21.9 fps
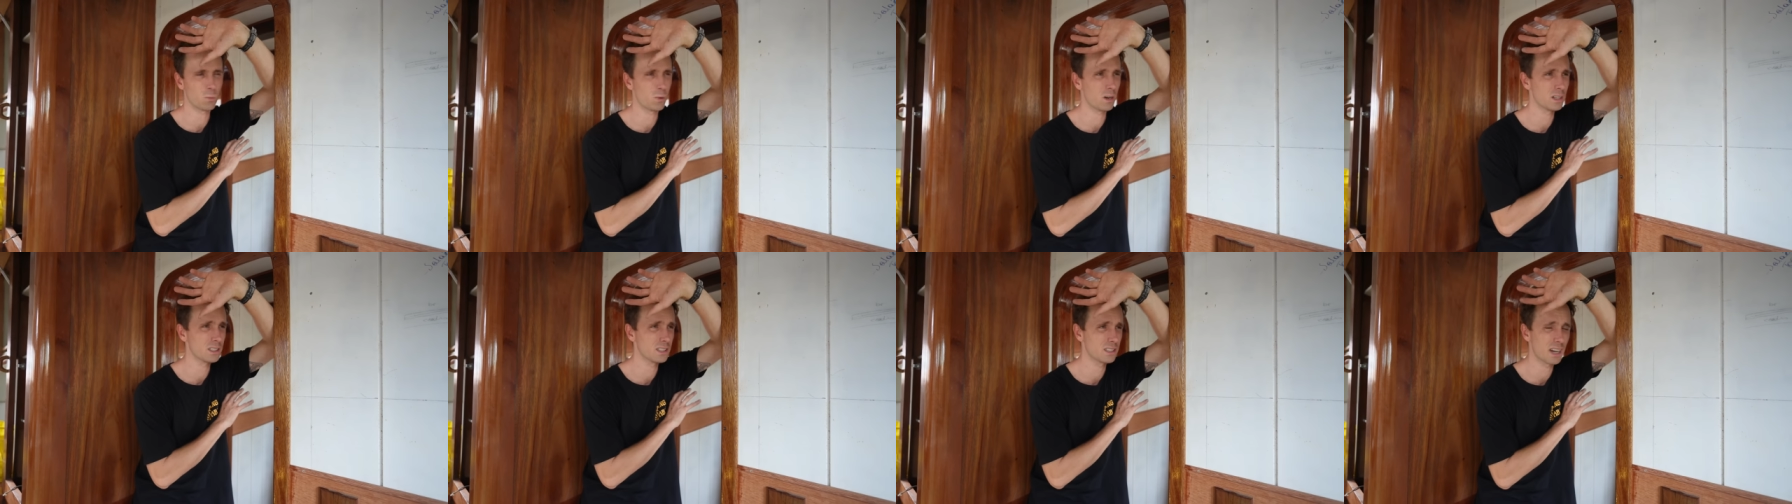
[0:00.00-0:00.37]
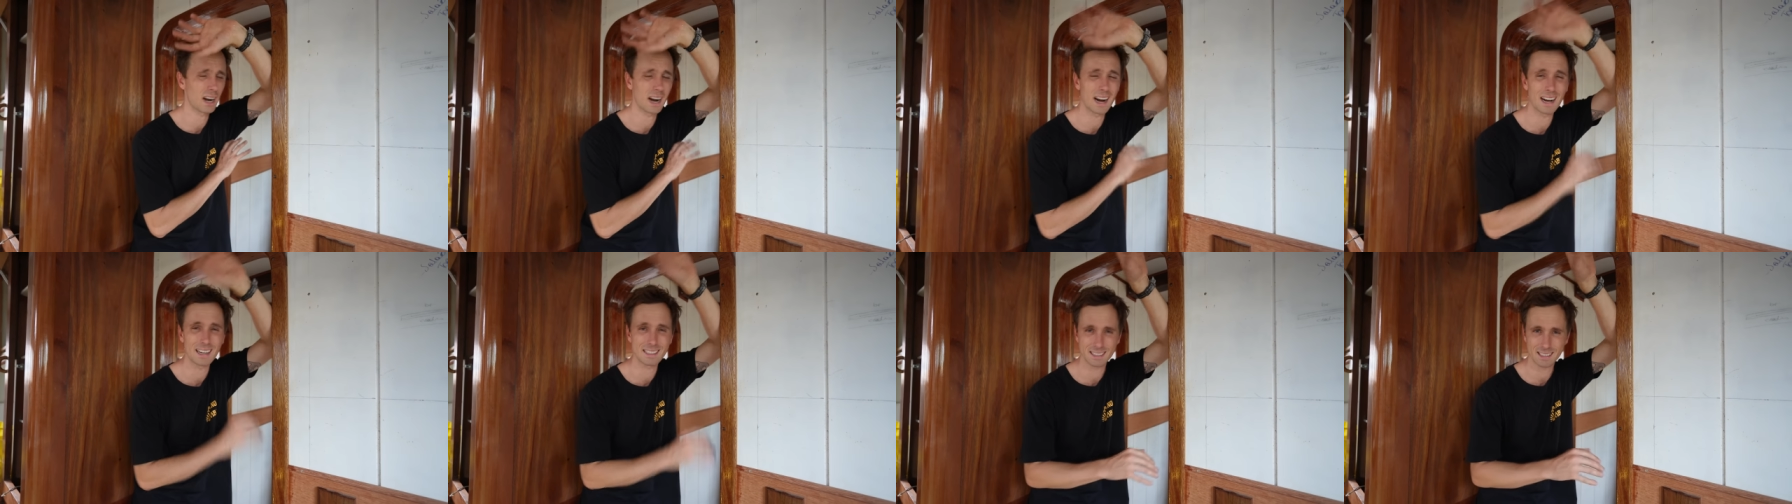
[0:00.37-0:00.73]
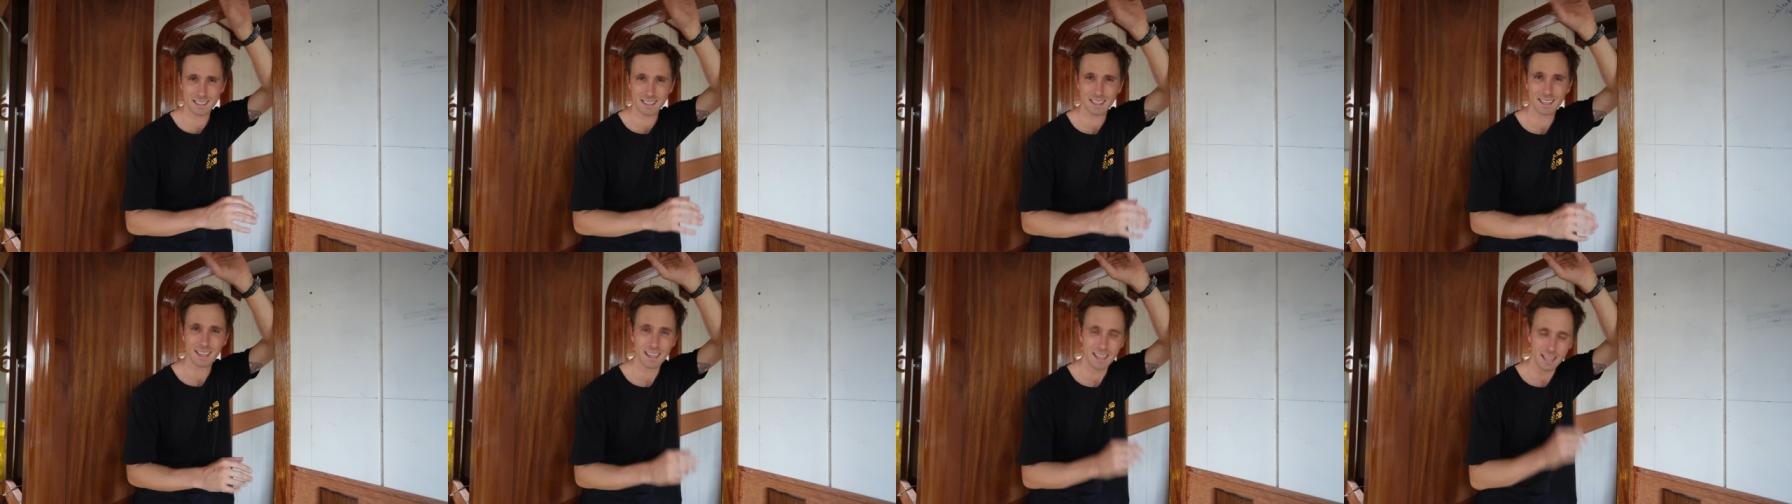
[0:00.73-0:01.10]
one
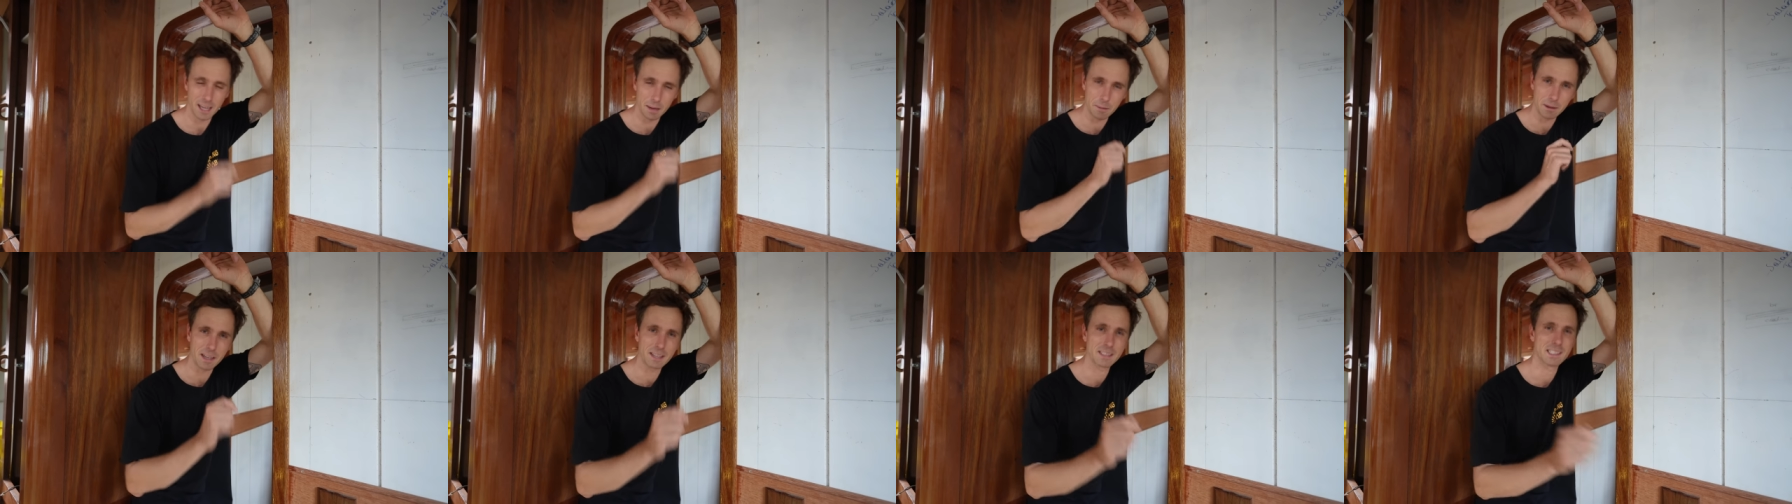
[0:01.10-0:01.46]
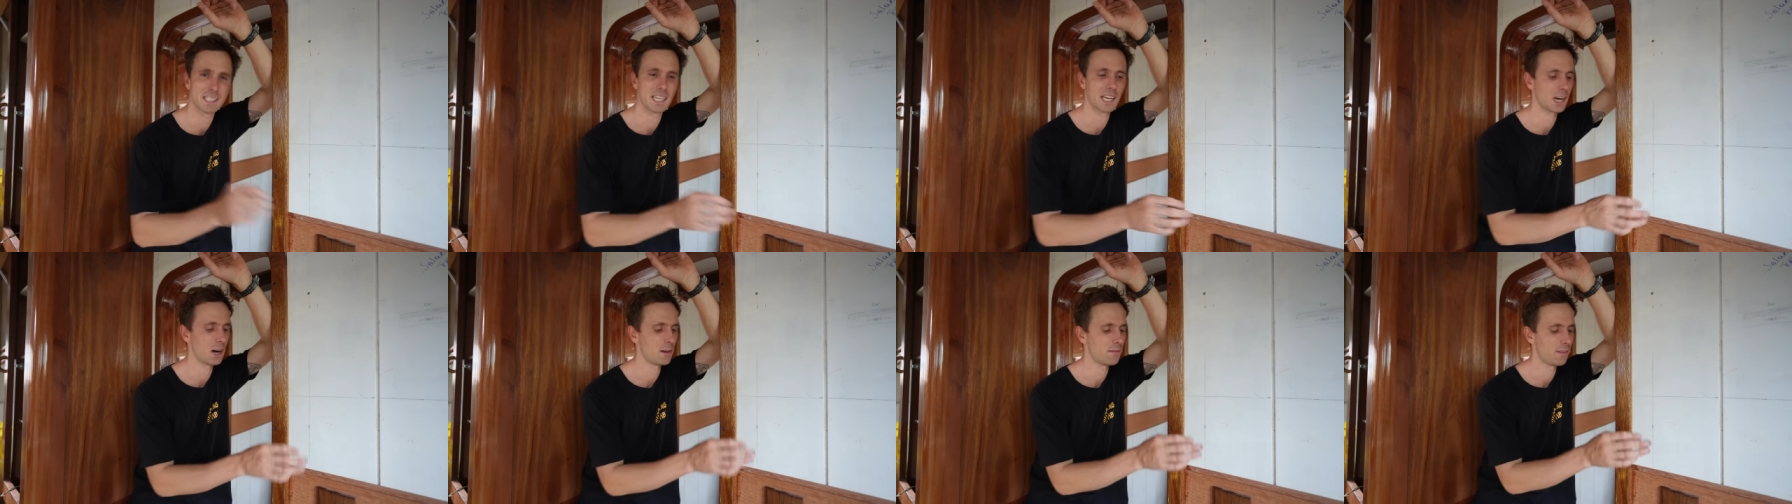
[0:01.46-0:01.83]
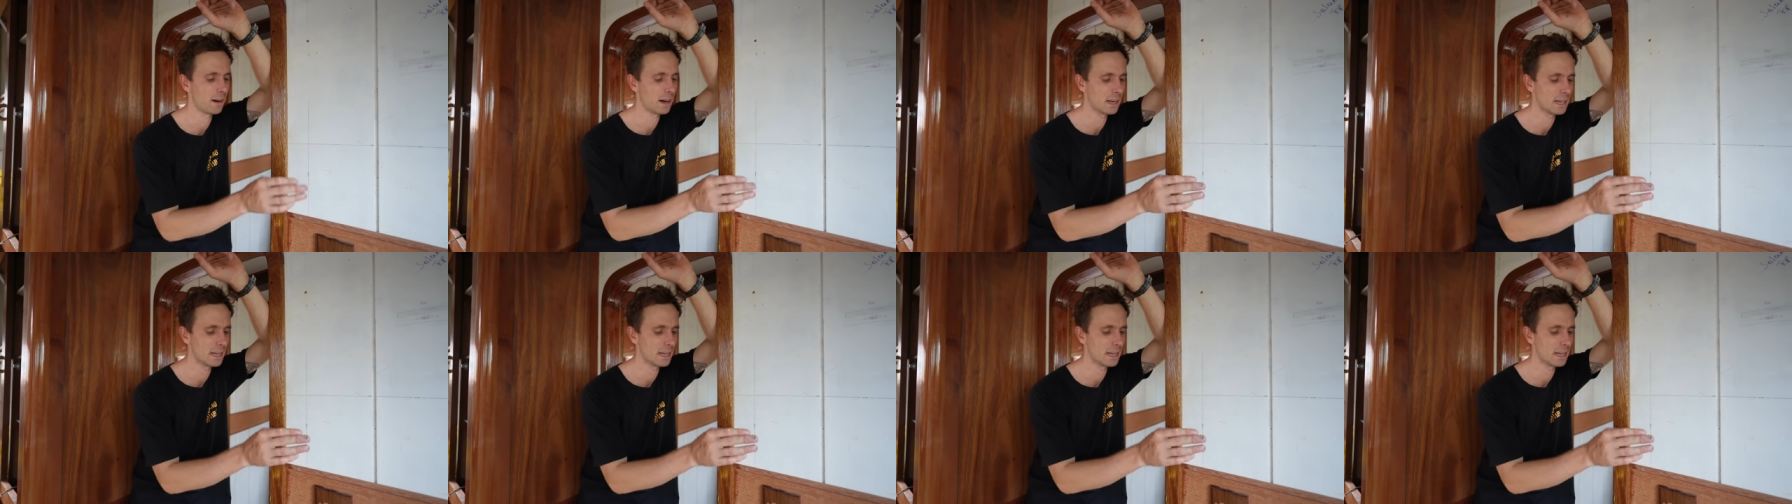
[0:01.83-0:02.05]
task that we can tick off our